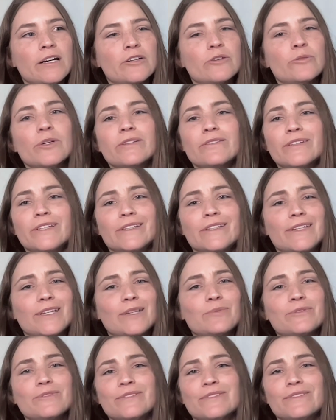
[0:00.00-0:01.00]
Quickly
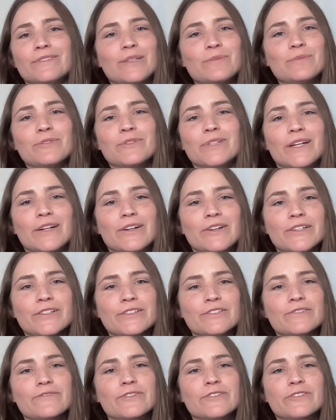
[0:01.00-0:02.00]
enable disable
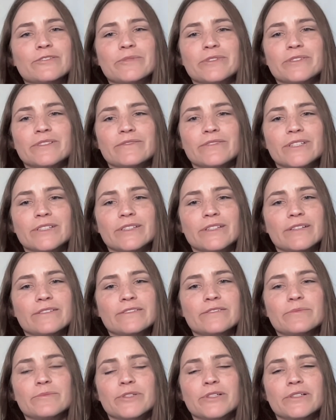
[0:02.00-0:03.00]
carriers for specific
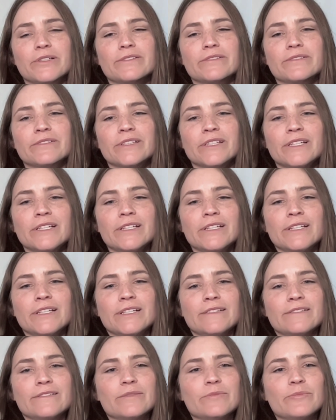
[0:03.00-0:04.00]
customers
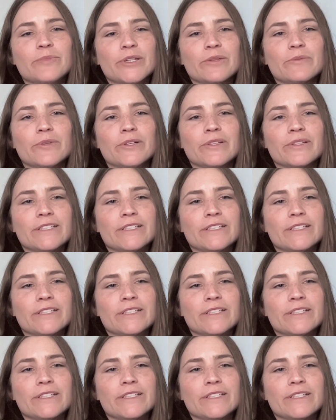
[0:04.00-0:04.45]
is the big one.